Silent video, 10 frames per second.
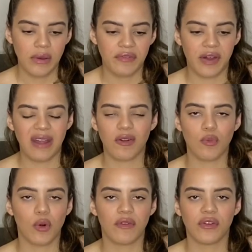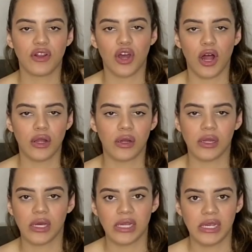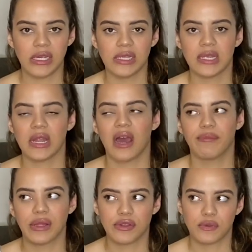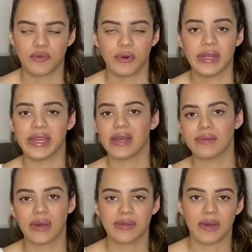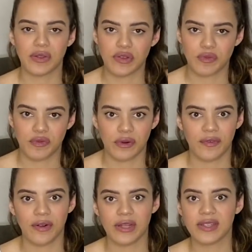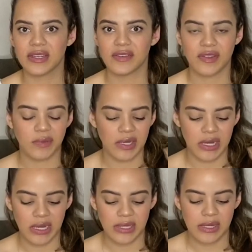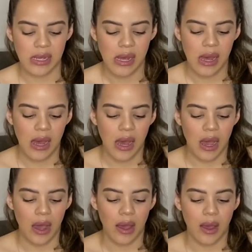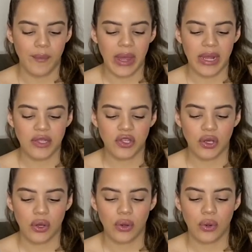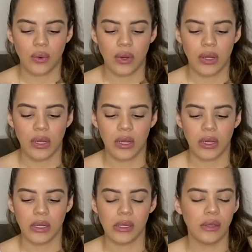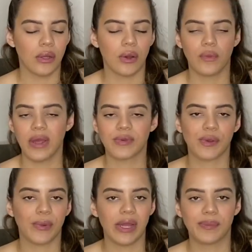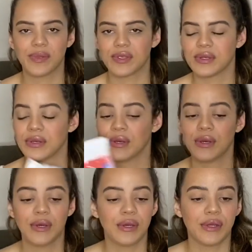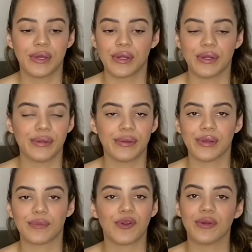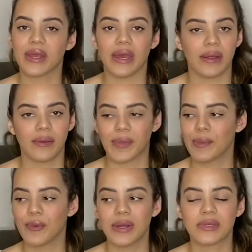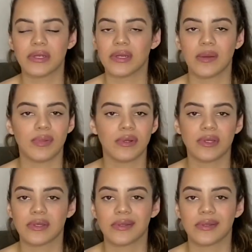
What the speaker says: or more for $1 on Huggies, and I bought those before, and Cam's mom bought those before for us and gives them to us. And so, you know, wipes are wipes. Get them where you can. Baby wipes and diapers